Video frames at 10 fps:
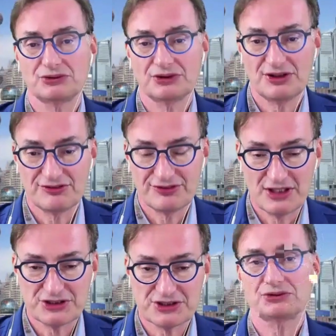
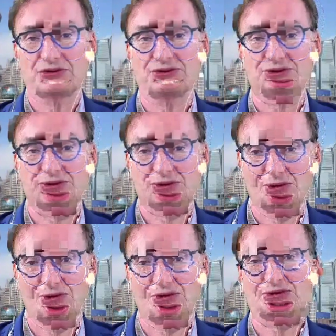innovations that have been
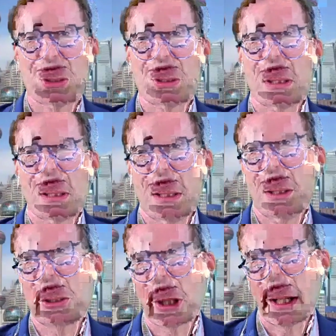launched in
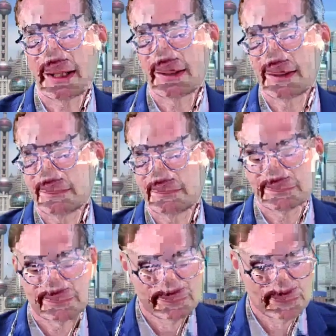China
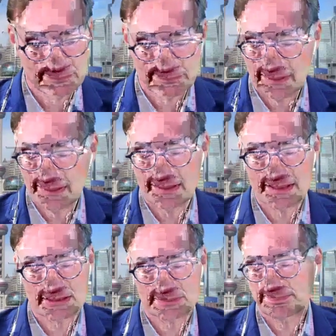in
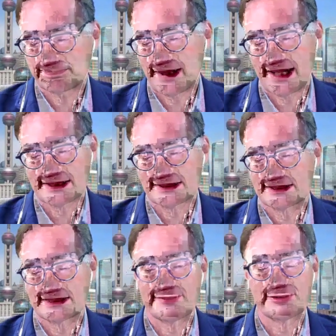this past
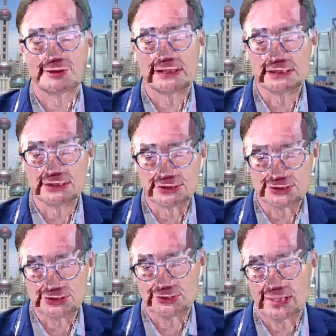7 or 8 years.
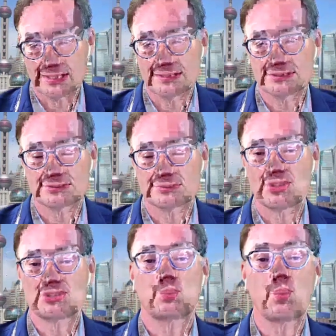Okay, so it's
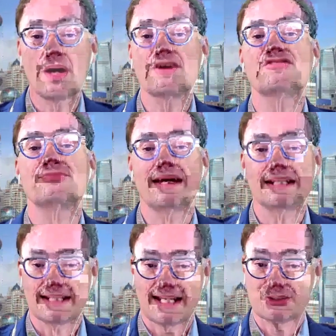one of
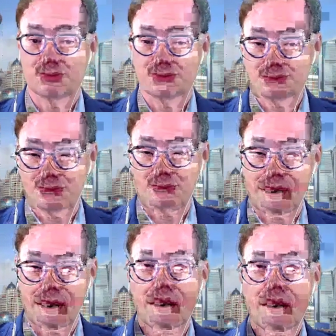many, as we talk about.